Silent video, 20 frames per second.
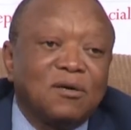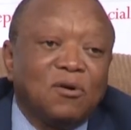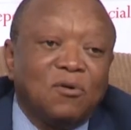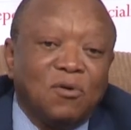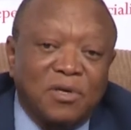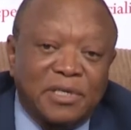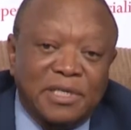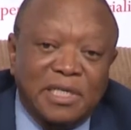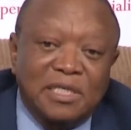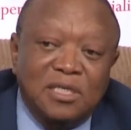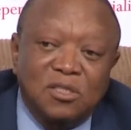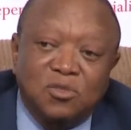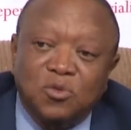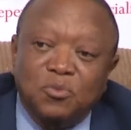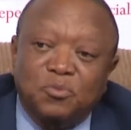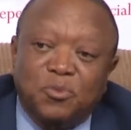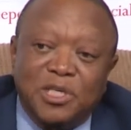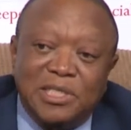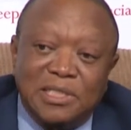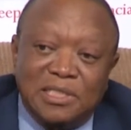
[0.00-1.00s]
already
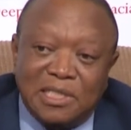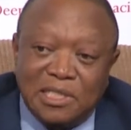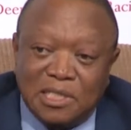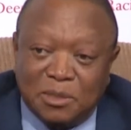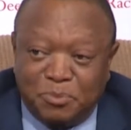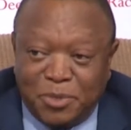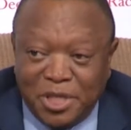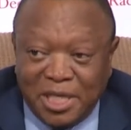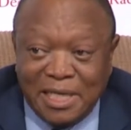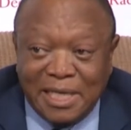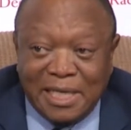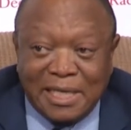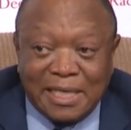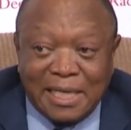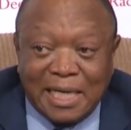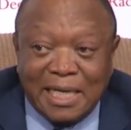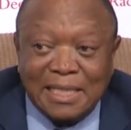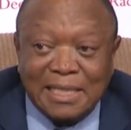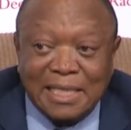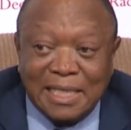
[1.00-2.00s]
2.6 billion
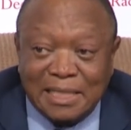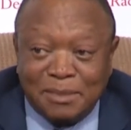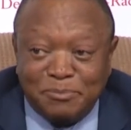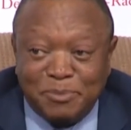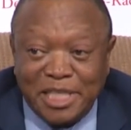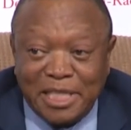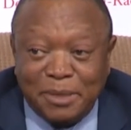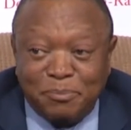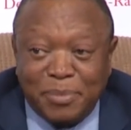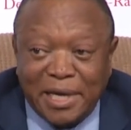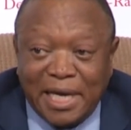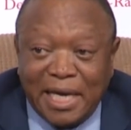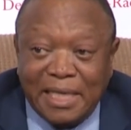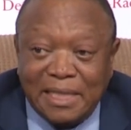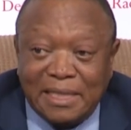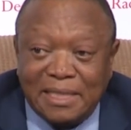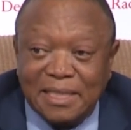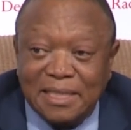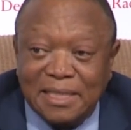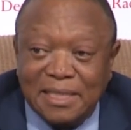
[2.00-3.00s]
rand had been
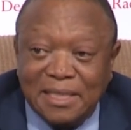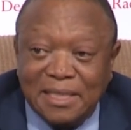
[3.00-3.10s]
paid.